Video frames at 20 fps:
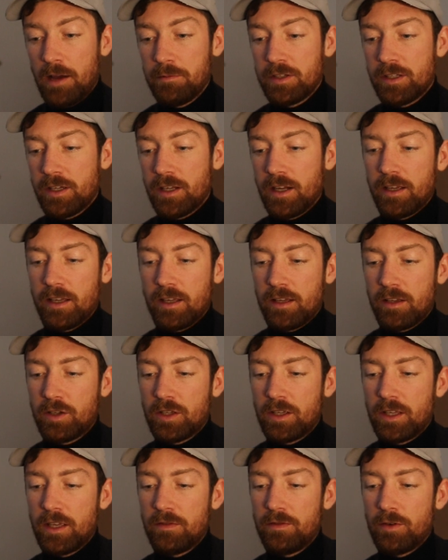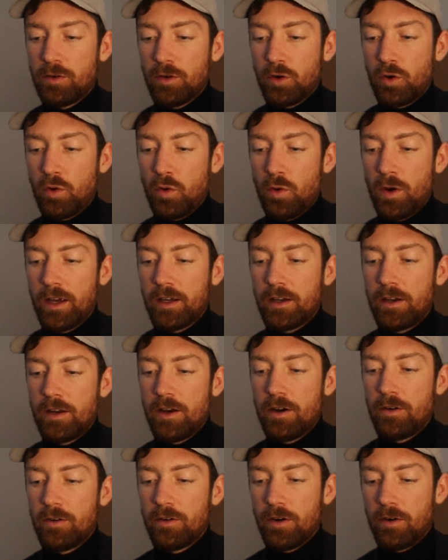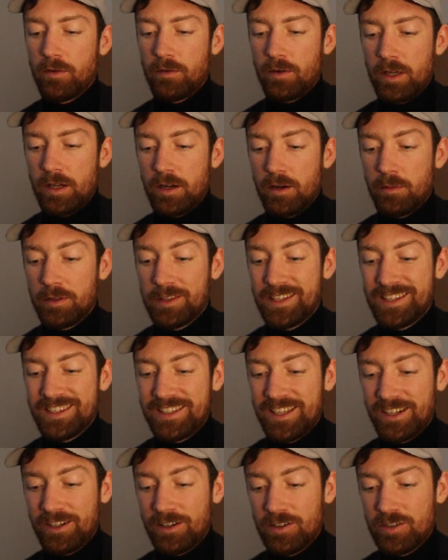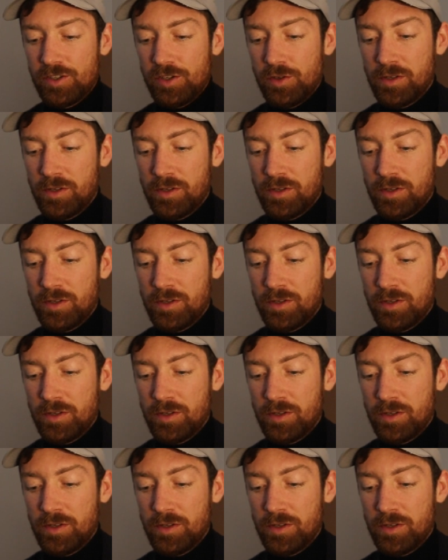I'm just gonna give you a quick note over here about the stickers.